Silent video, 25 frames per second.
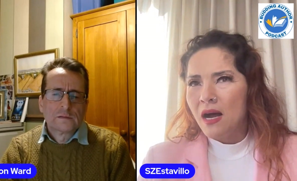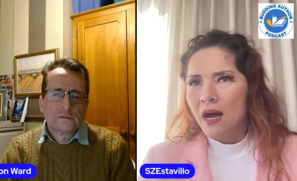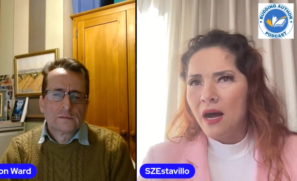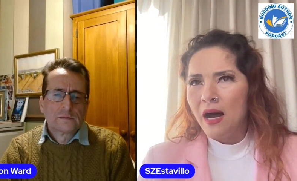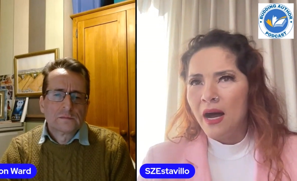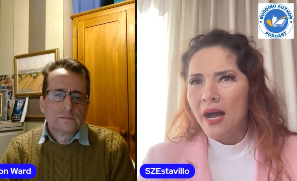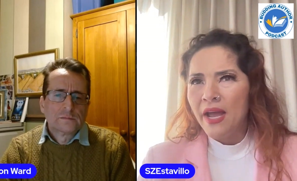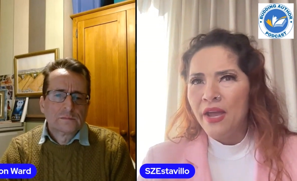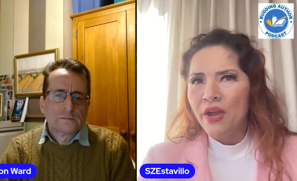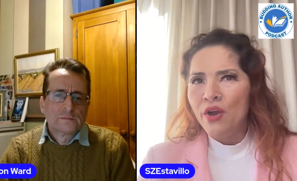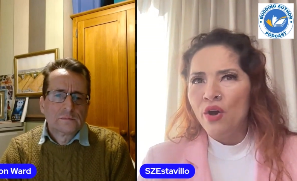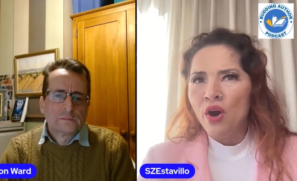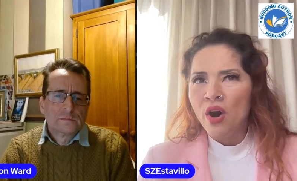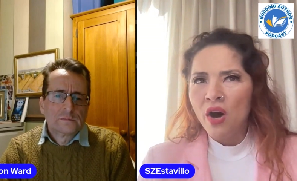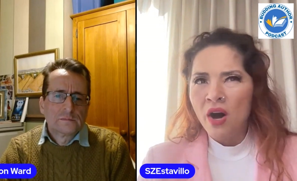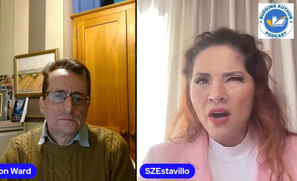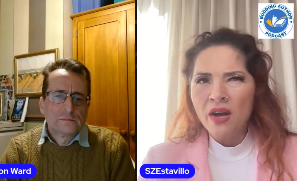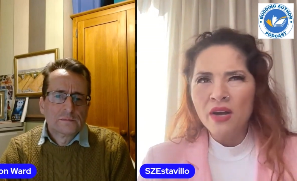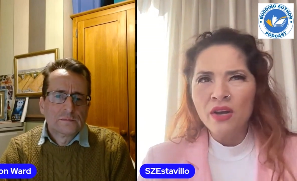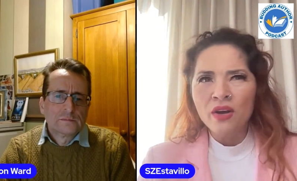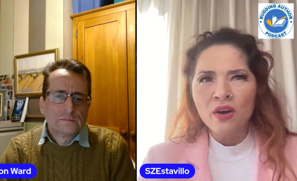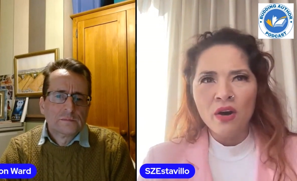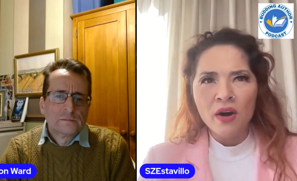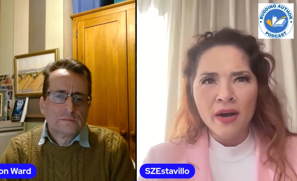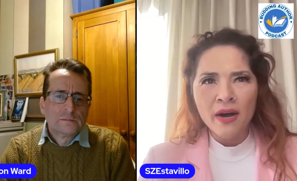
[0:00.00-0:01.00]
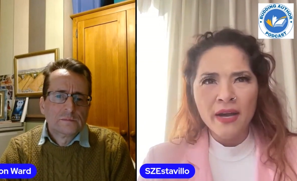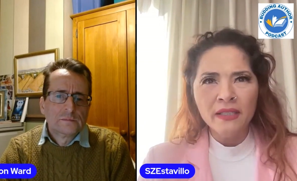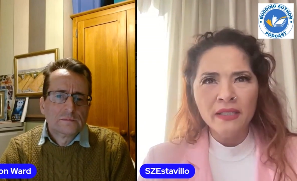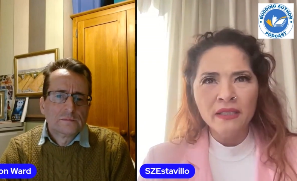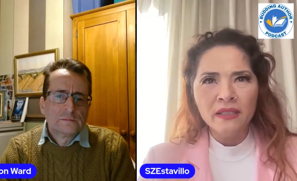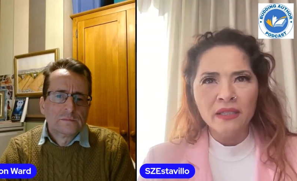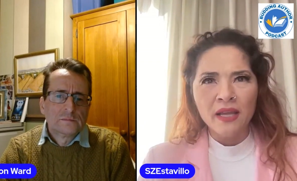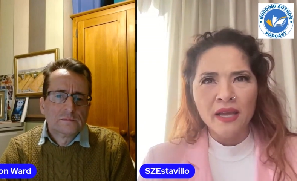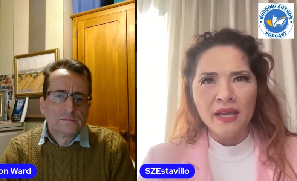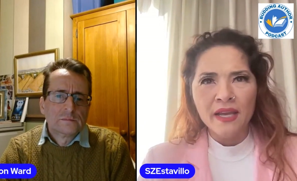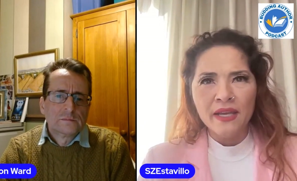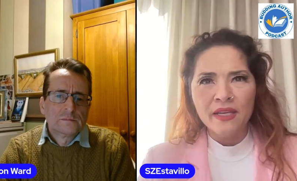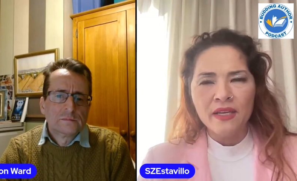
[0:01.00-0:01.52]
Speaker 1: I hung on
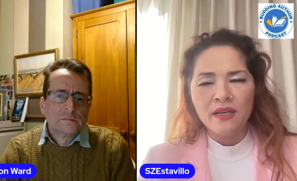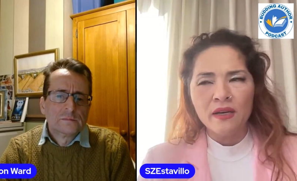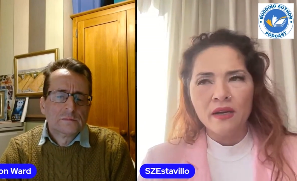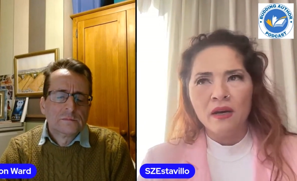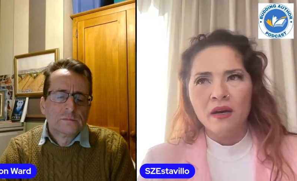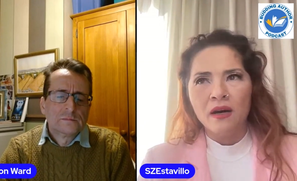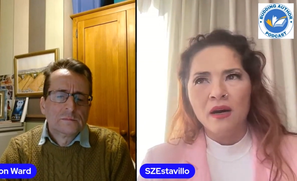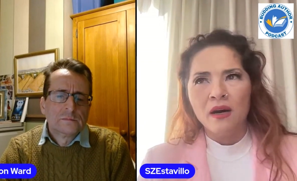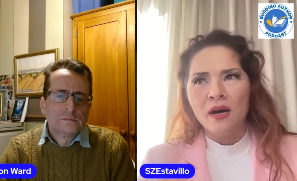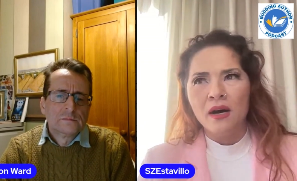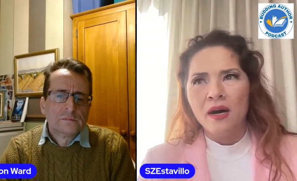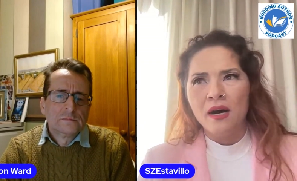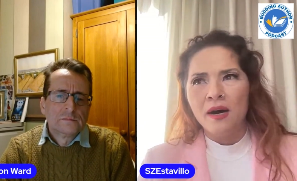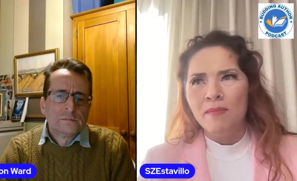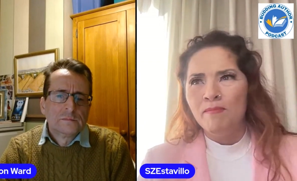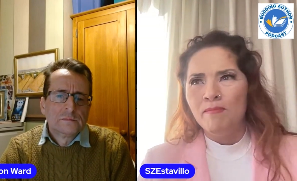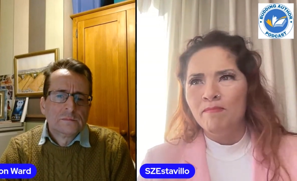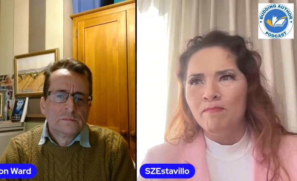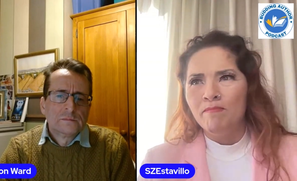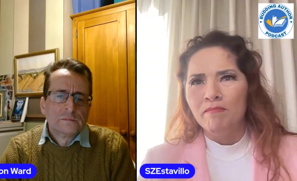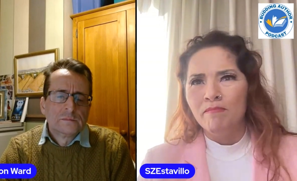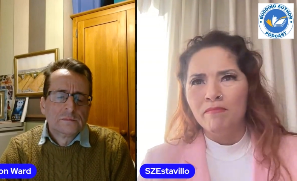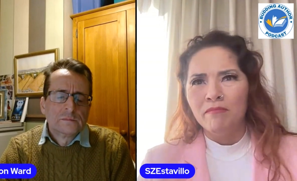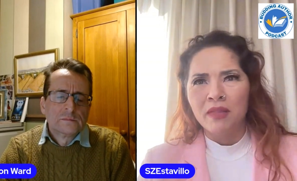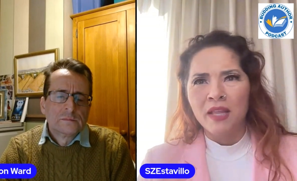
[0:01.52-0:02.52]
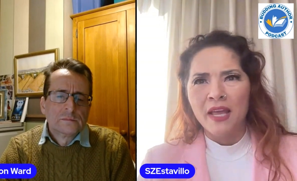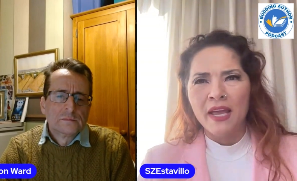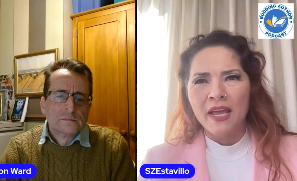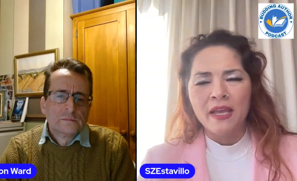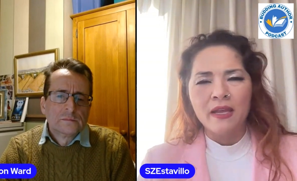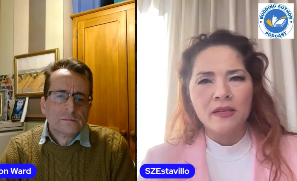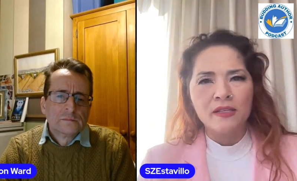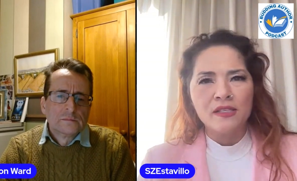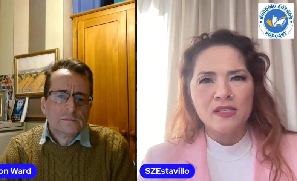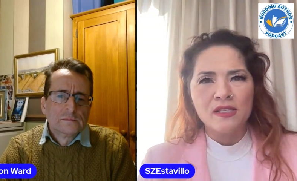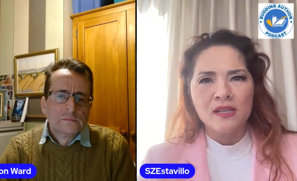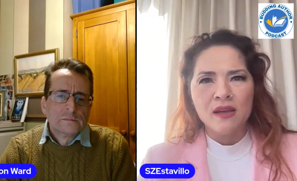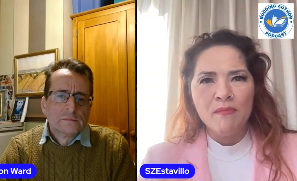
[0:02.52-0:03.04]
like um
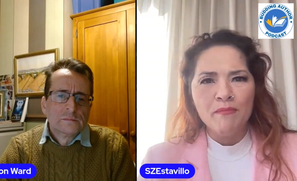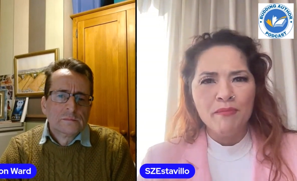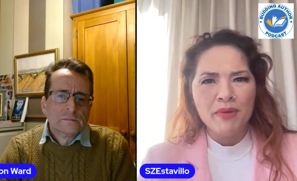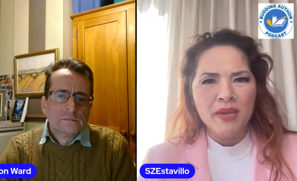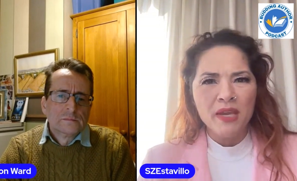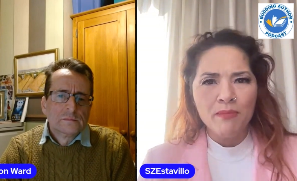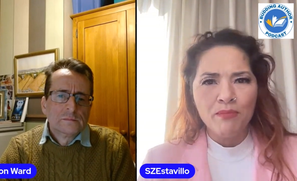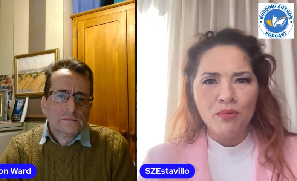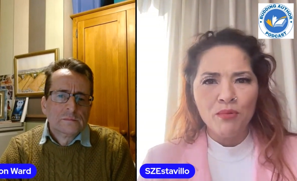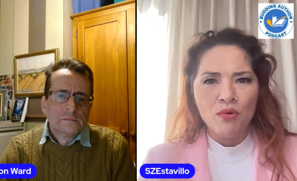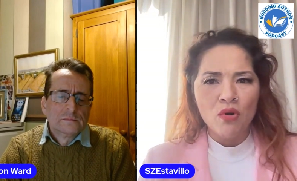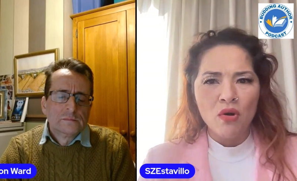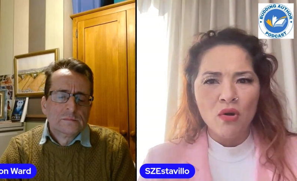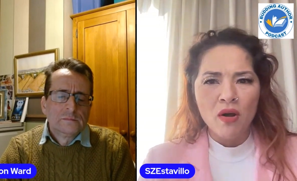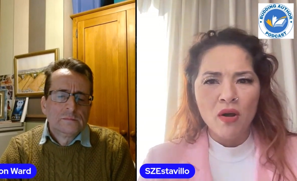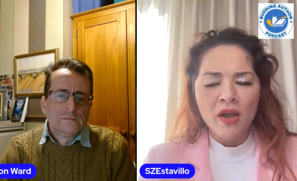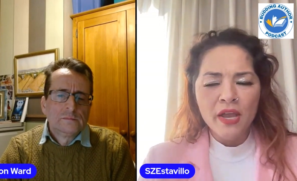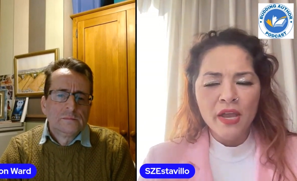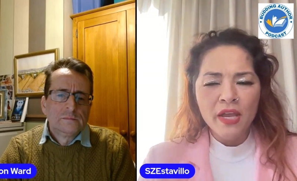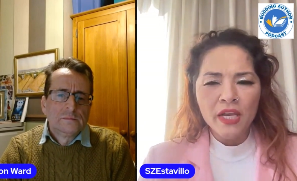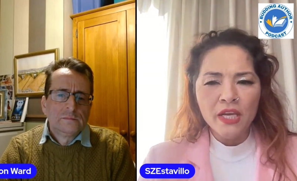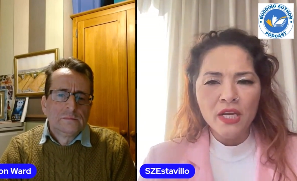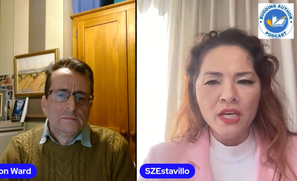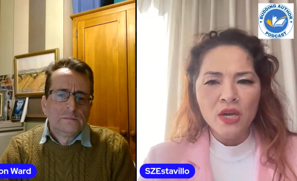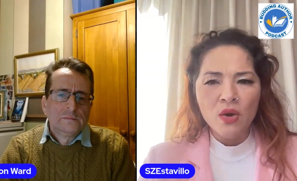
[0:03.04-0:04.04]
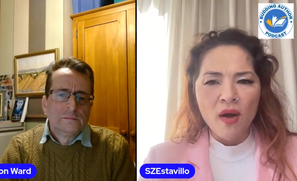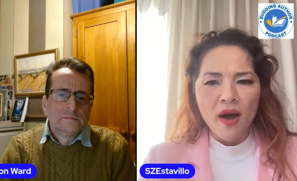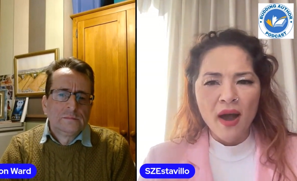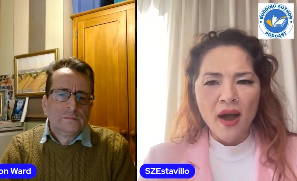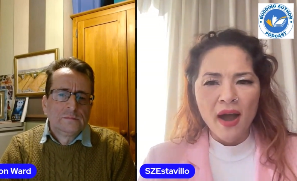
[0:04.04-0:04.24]
like some people, you know,